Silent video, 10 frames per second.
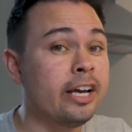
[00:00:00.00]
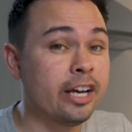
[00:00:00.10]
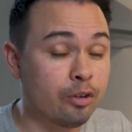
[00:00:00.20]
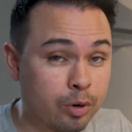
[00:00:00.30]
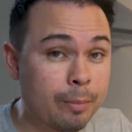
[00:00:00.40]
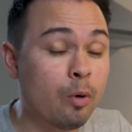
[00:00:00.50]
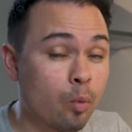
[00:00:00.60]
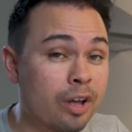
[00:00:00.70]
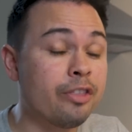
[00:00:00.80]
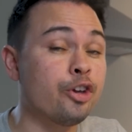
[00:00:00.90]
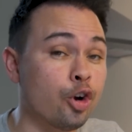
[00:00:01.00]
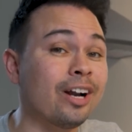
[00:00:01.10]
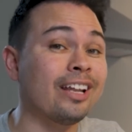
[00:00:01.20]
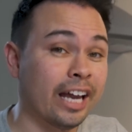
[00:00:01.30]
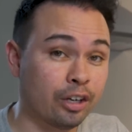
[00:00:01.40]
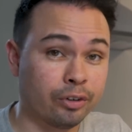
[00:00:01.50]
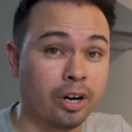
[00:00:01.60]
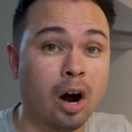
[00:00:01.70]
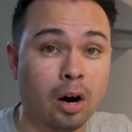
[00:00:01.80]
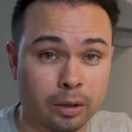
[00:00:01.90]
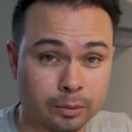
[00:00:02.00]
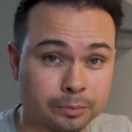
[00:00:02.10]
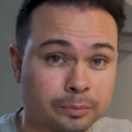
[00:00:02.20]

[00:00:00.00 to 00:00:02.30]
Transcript: a trip with your electric car.